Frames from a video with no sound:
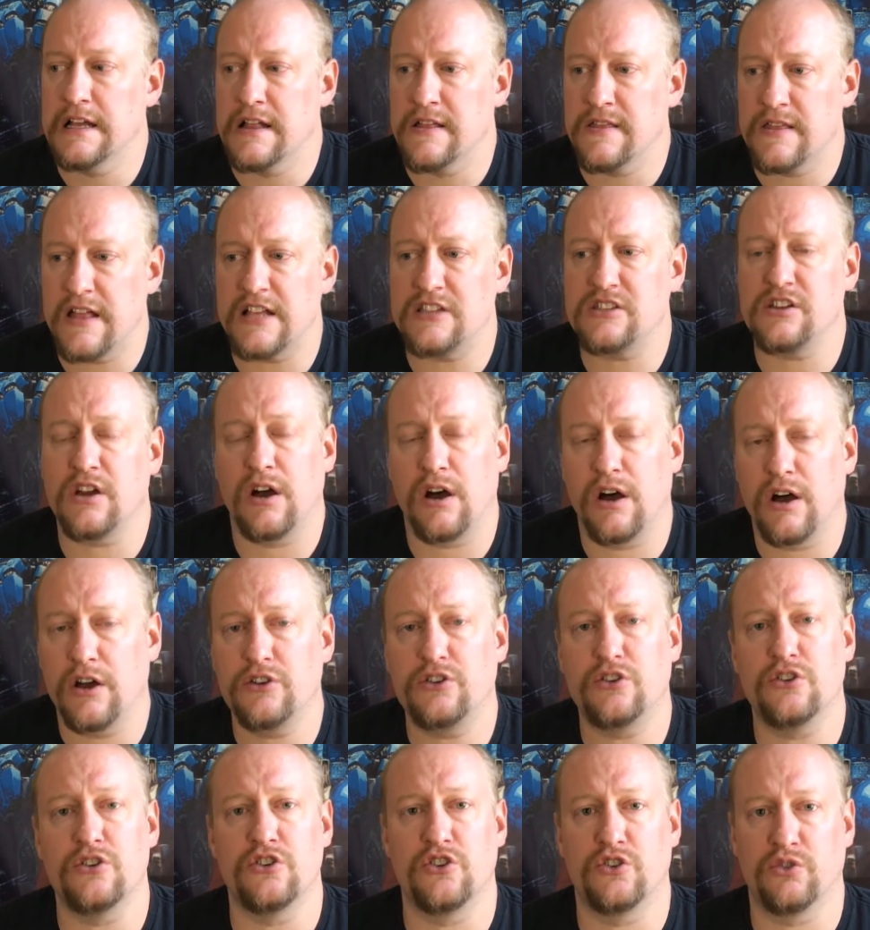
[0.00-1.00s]
that's
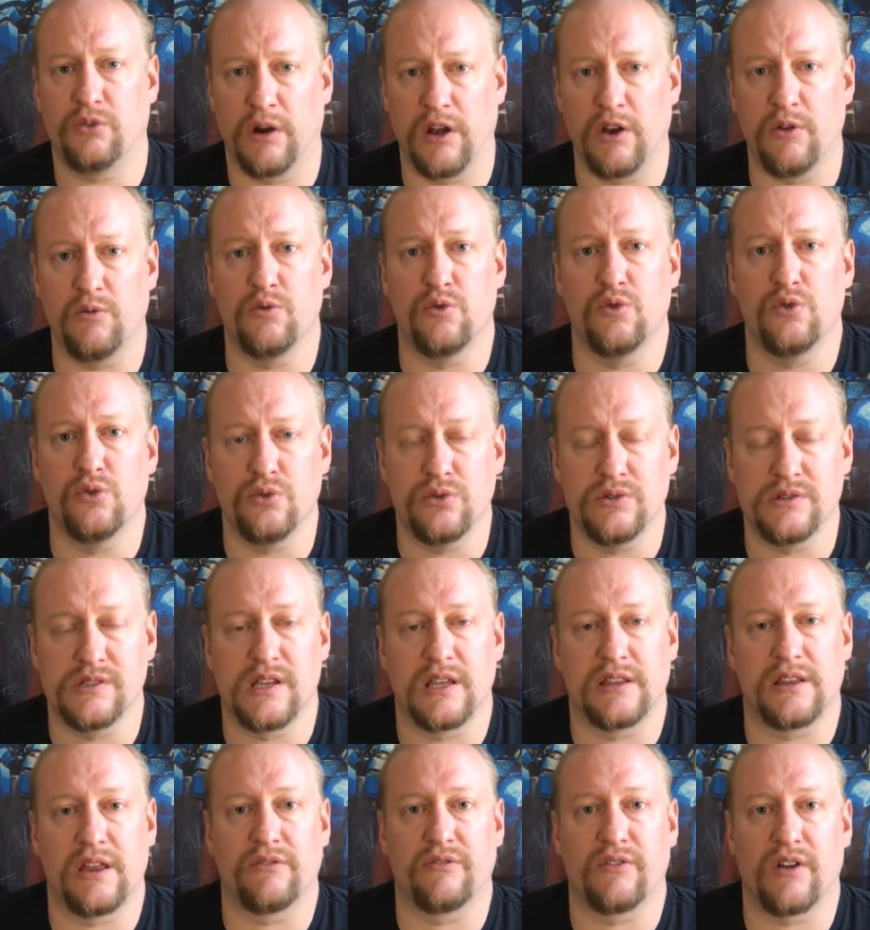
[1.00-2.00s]
120 wounds
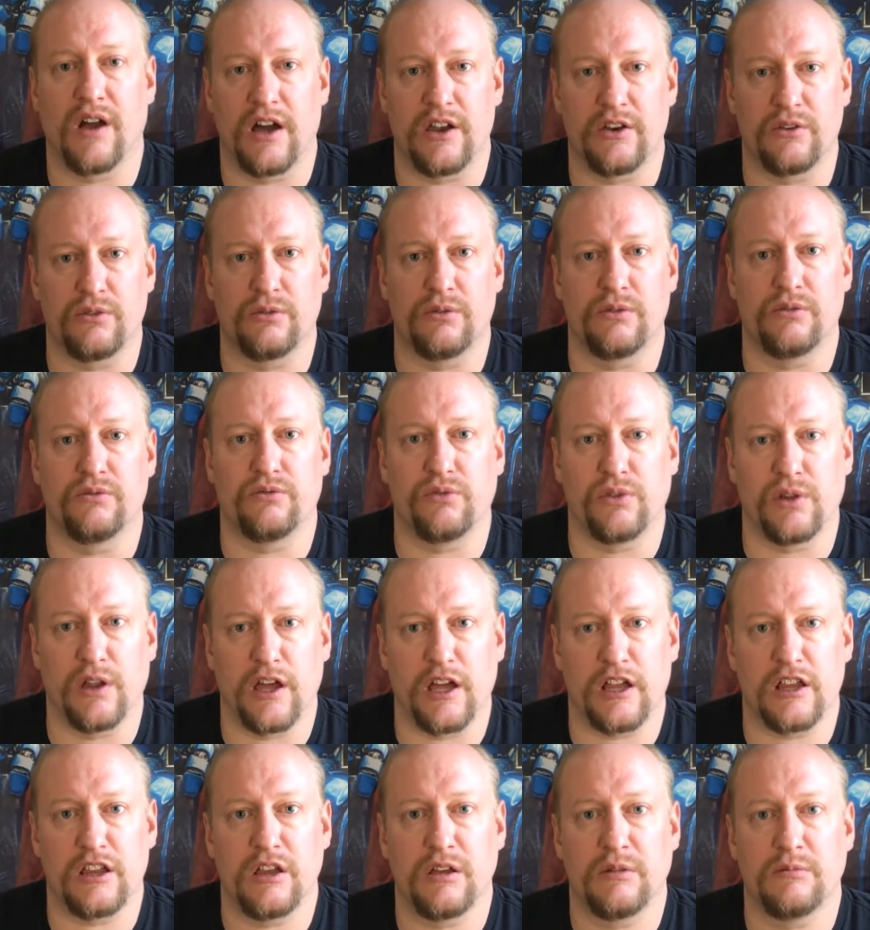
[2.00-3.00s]
that they've got to
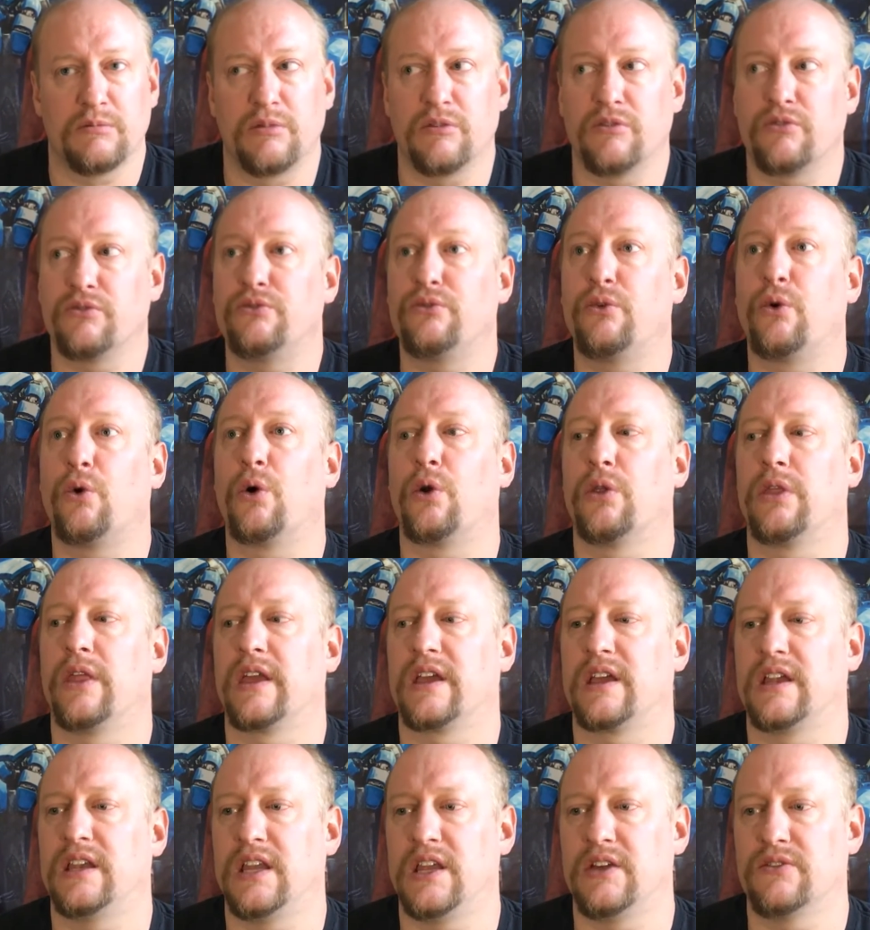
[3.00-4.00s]
inflict before they
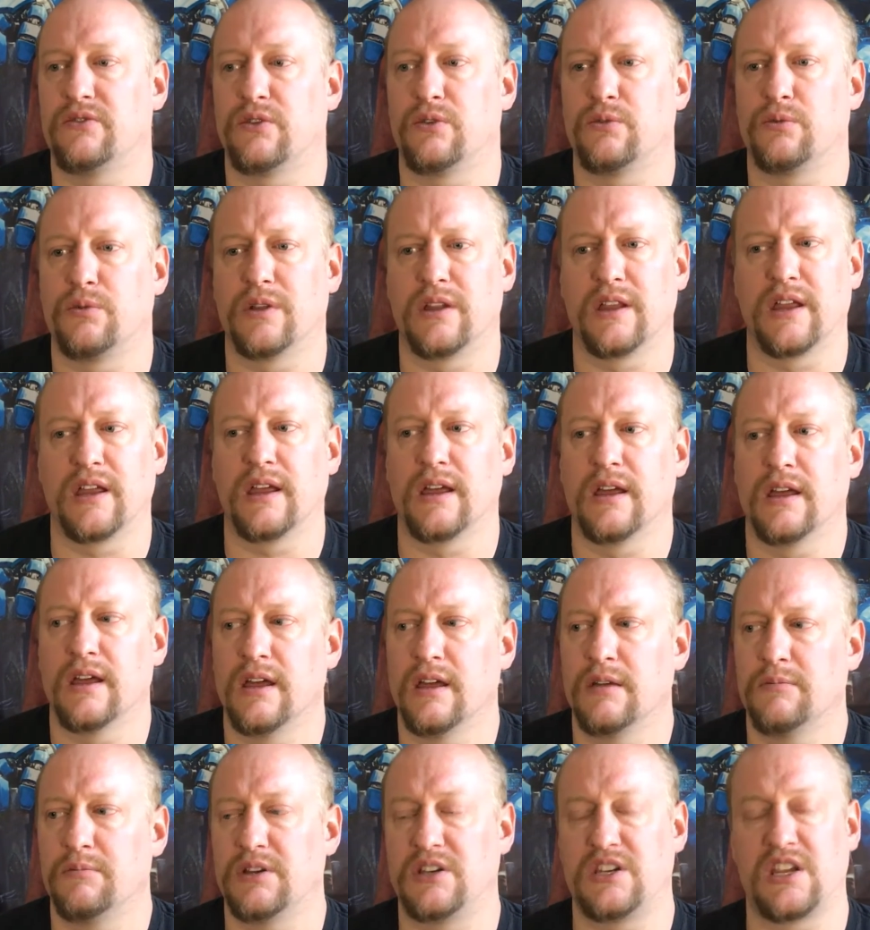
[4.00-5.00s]
can even really
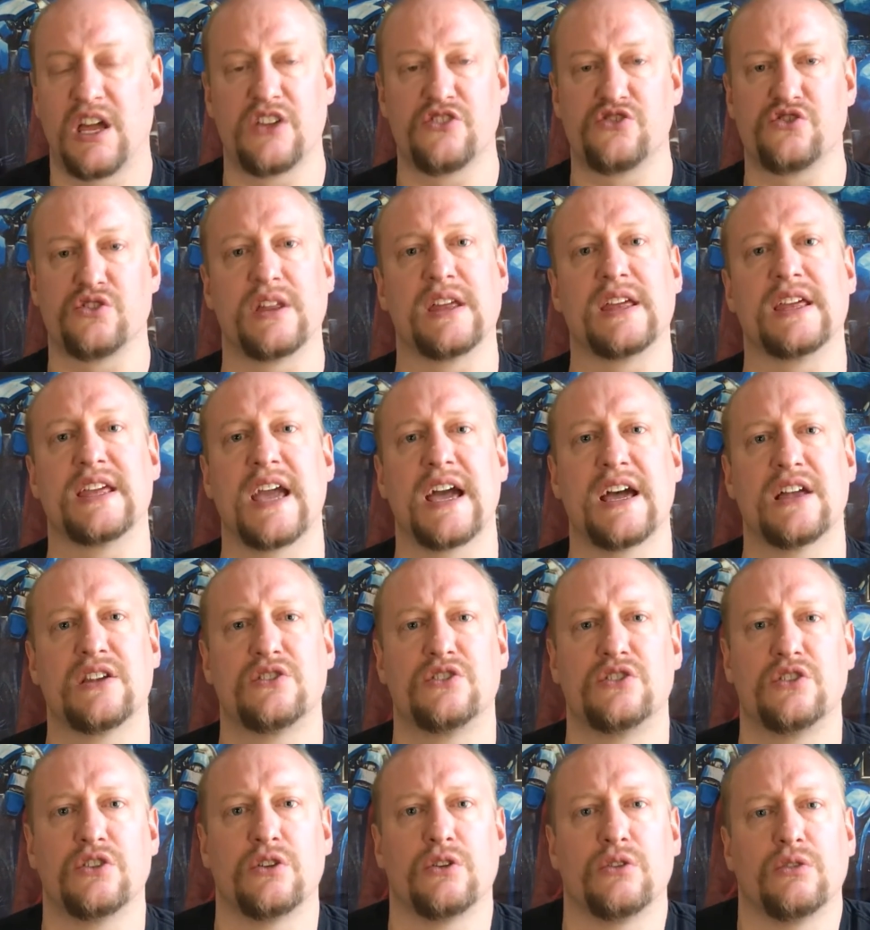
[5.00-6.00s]
potentially get
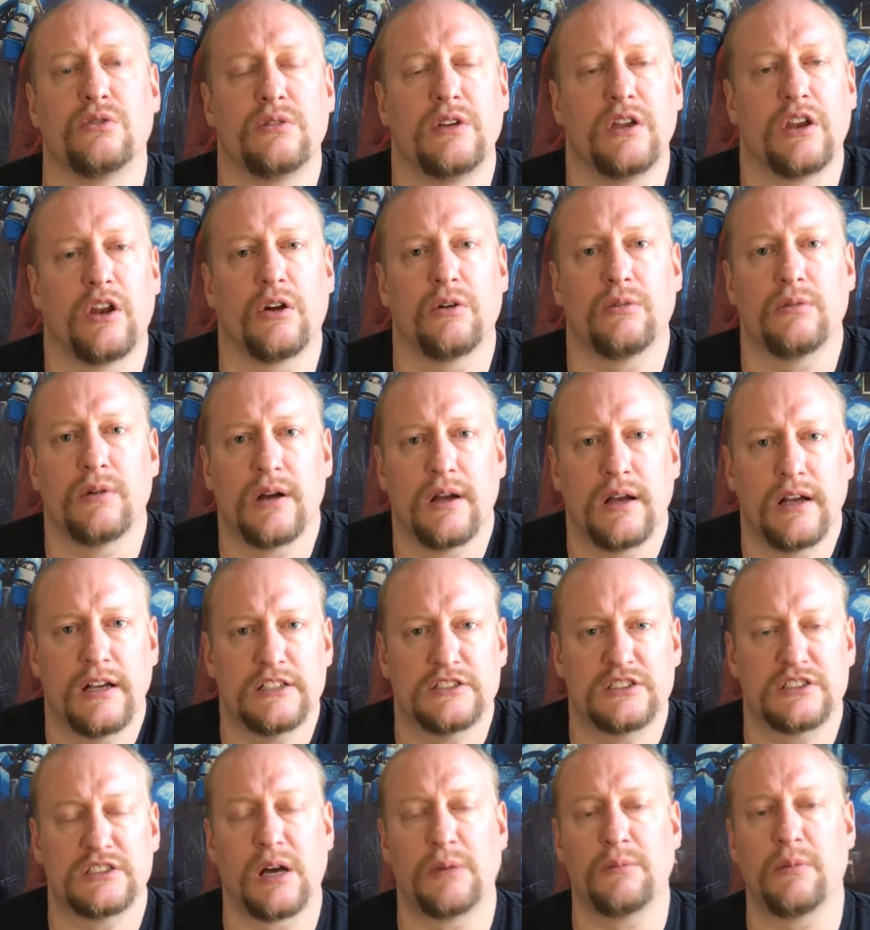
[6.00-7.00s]
to
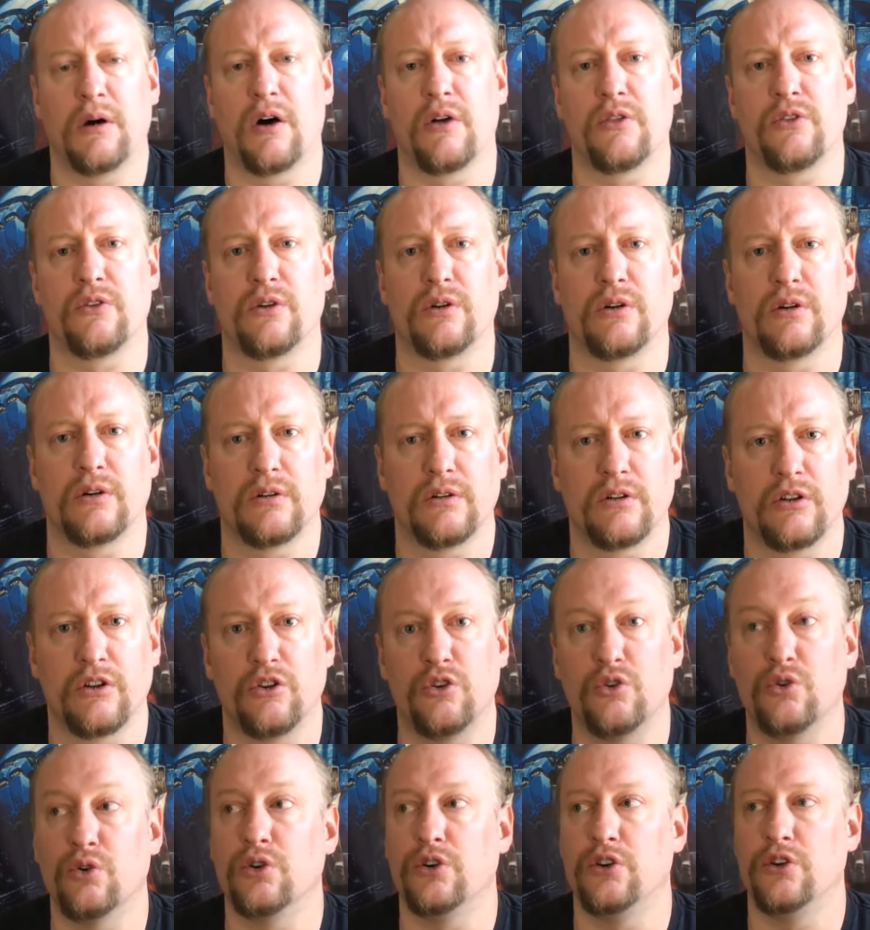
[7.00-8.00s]
some other
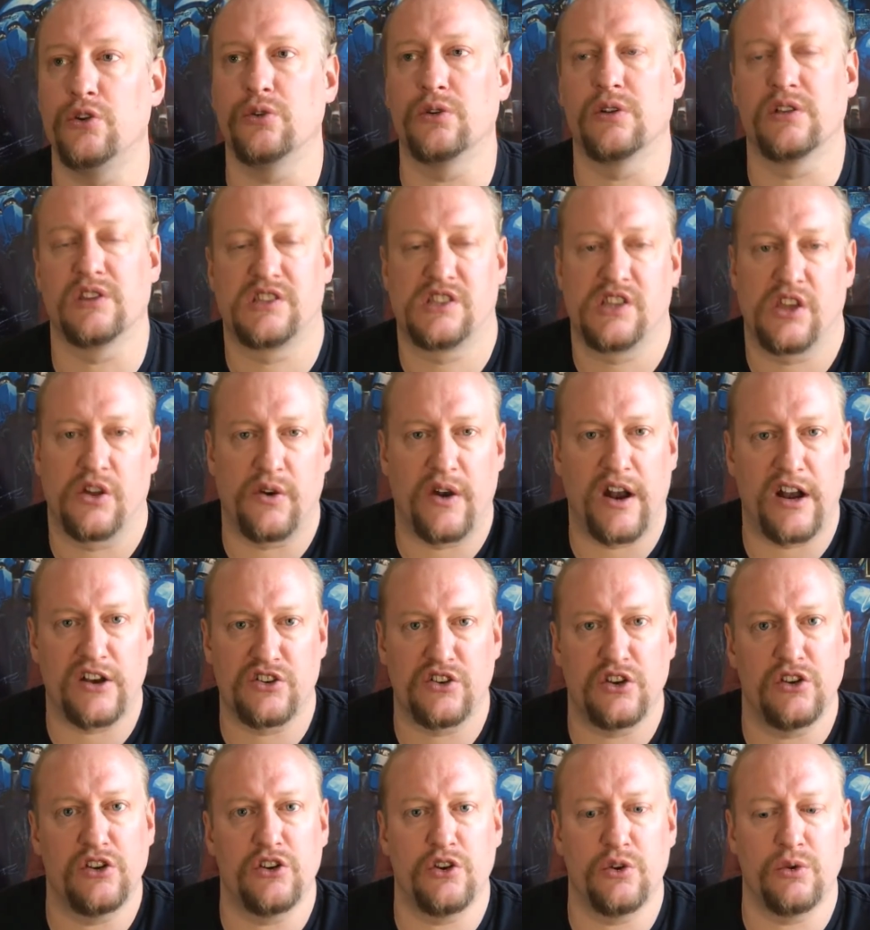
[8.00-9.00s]
good units that are
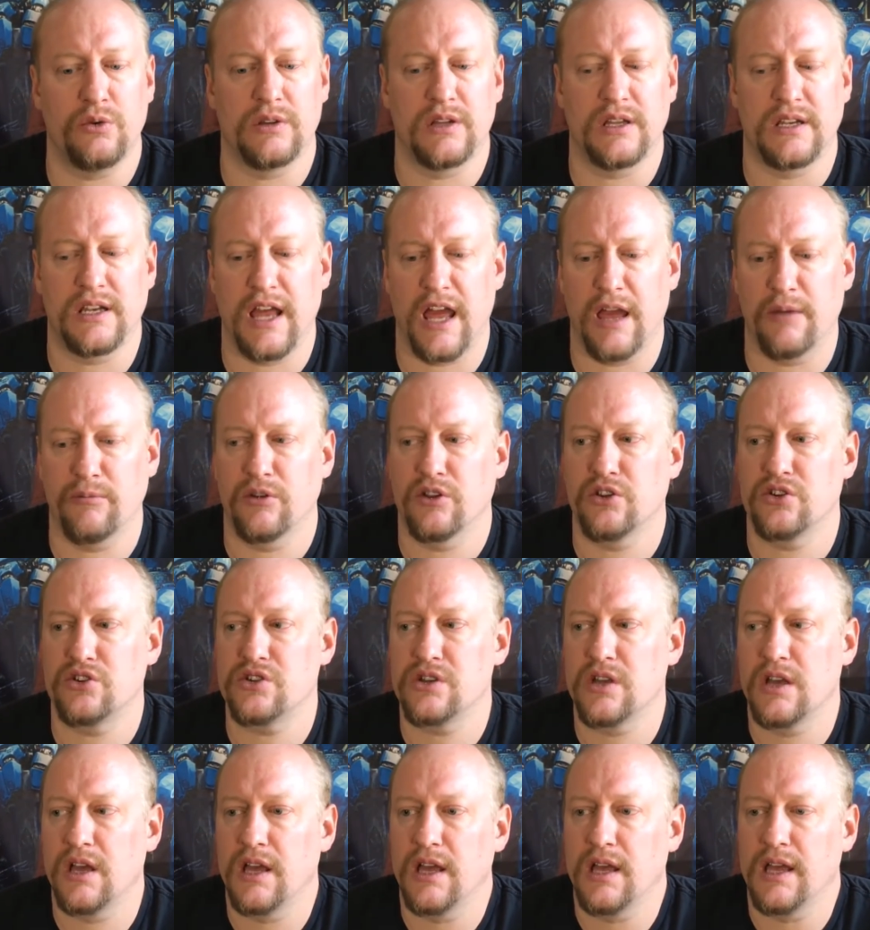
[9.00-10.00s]
actually doing the damage.